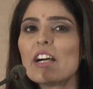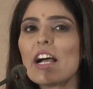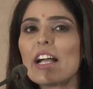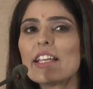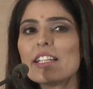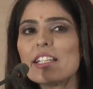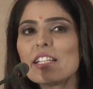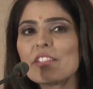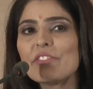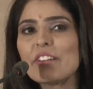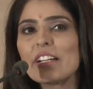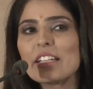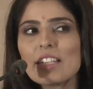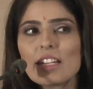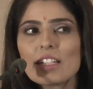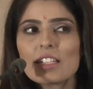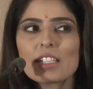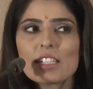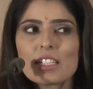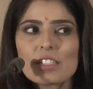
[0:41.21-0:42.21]
identify
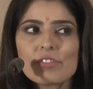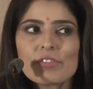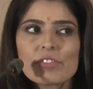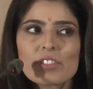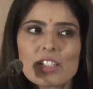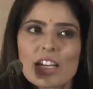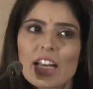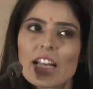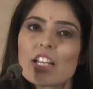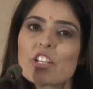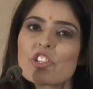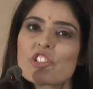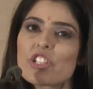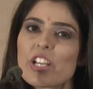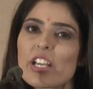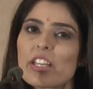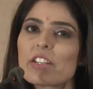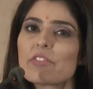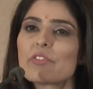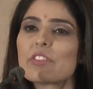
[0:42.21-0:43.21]
that gift and
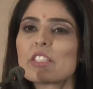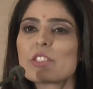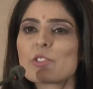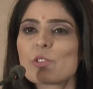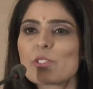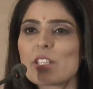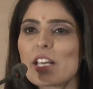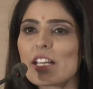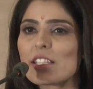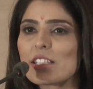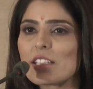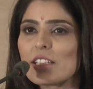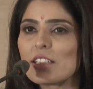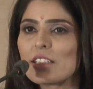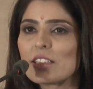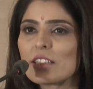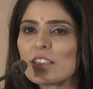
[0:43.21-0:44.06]
share it with the society.